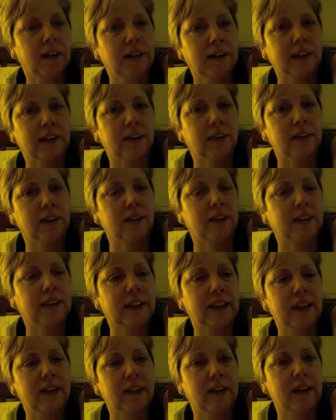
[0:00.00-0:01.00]
because I couldn't go
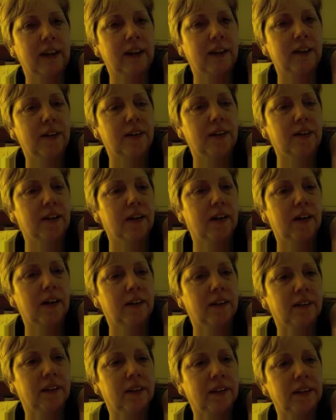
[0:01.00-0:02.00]
Saturday, I had no
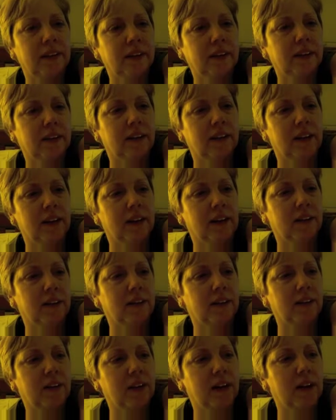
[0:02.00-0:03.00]
car, and then yesterday I
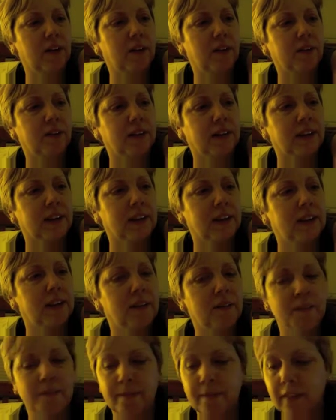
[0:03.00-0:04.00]
couldn't go, obviously.
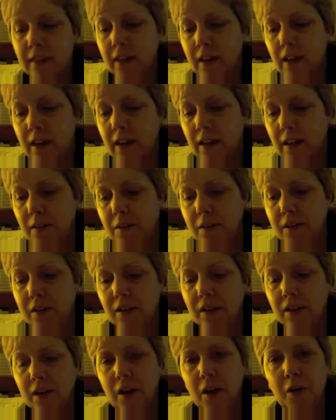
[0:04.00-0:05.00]
And I was
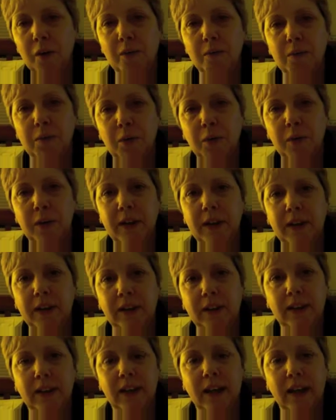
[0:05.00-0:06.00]
going to go in
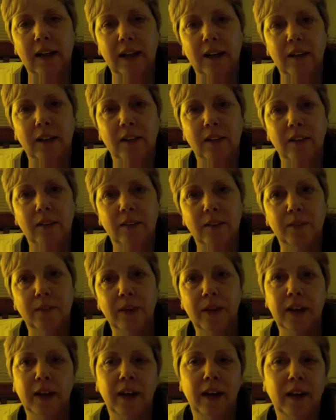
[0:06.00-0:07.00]
between today
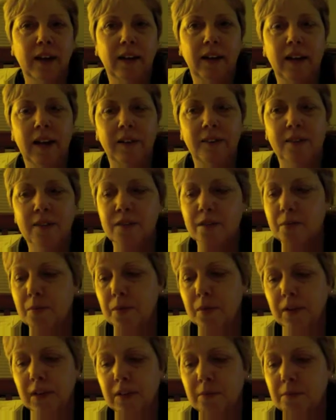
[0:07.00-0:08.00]
when Katie left this
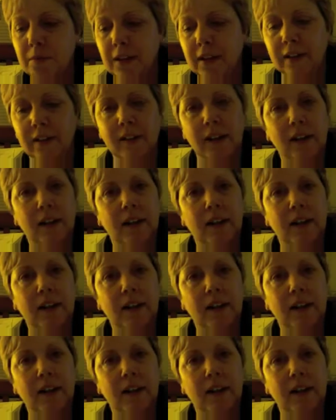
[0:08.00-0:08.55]
morning, but